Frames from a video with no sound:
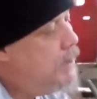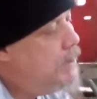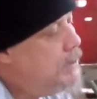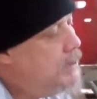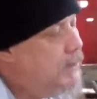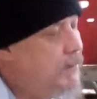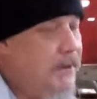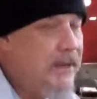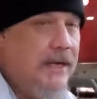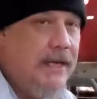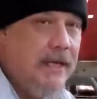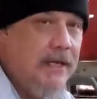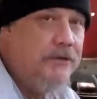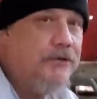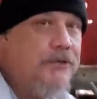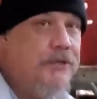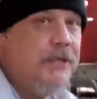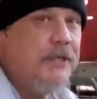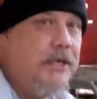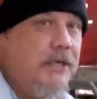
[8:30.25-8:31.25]
Something
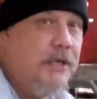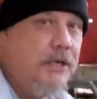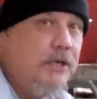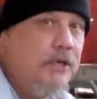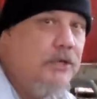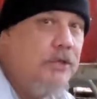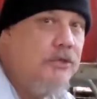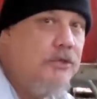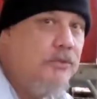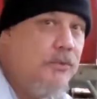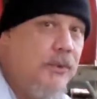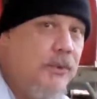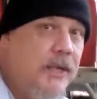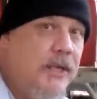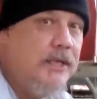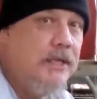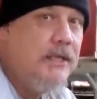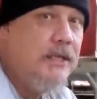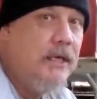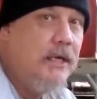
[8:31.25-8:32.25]
interesting to use with